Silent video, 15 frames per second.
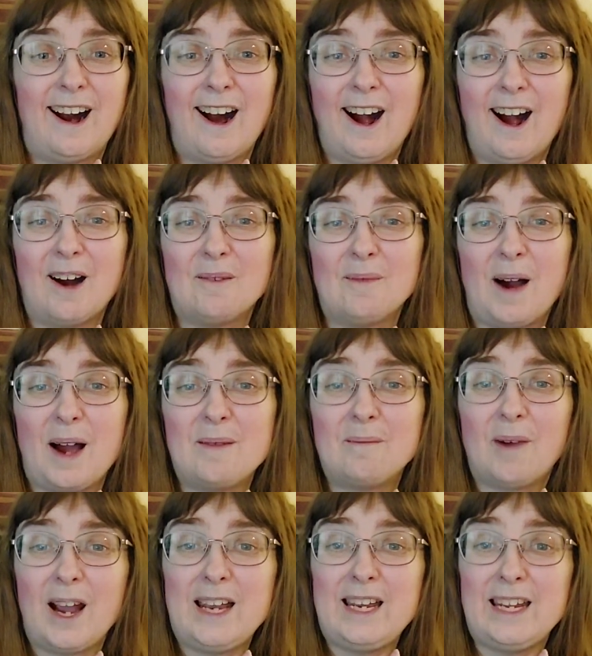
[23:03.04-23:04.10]
Um, I
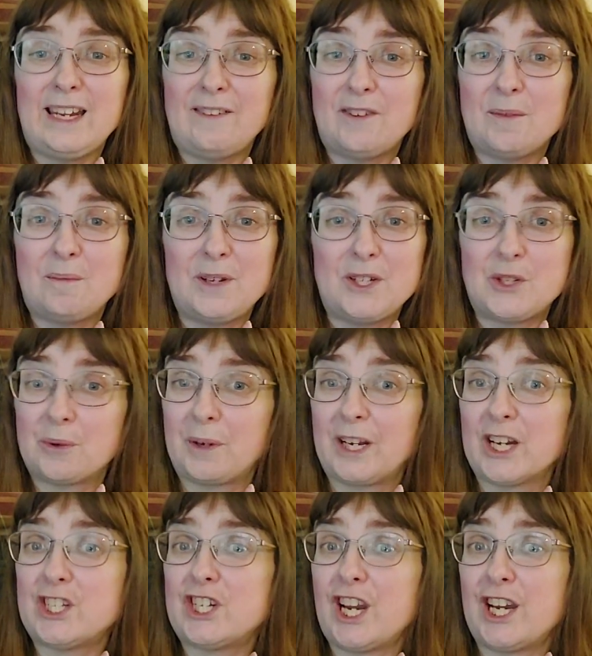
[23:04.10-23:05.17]
might even be
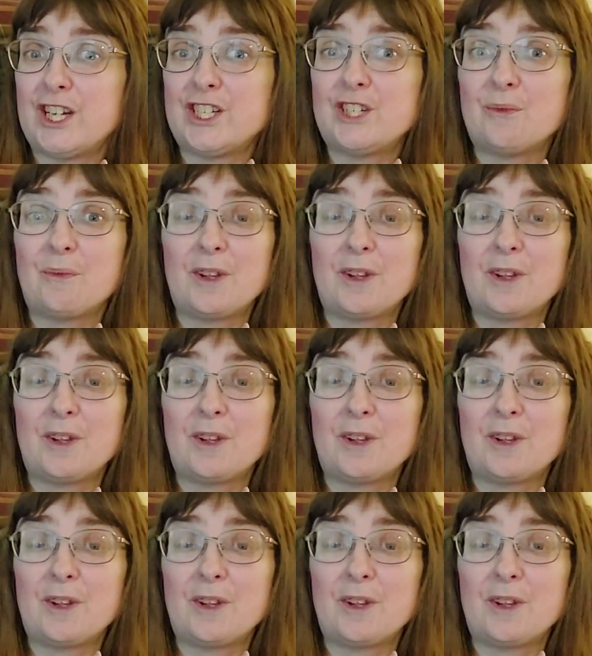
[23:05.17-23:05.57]
doing a change